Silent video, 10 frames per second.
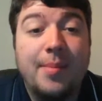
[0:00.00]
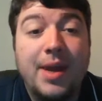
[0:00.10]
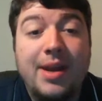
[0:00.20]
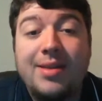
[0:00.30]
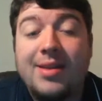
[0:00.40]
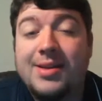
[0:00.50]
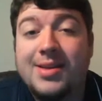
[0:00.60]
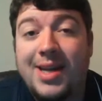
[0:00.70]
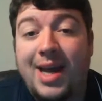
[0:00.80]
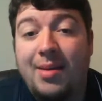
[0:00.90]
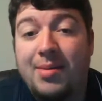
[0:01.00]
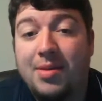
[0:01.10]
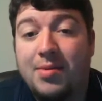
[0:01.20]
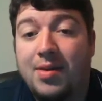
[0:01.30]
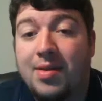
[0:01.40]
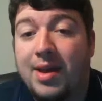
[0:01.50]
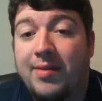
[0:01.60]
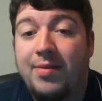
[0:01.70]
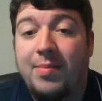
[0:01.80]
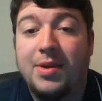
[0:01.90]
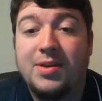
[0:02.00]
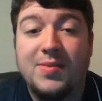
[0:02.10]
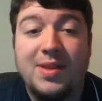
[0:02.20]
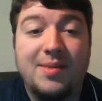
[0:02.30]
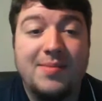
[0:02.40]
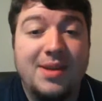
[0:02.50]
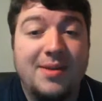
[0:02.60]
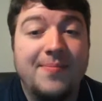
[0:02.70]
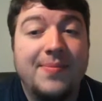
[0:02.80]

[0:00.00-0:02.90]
many things can happen throughout the life of a person with MD.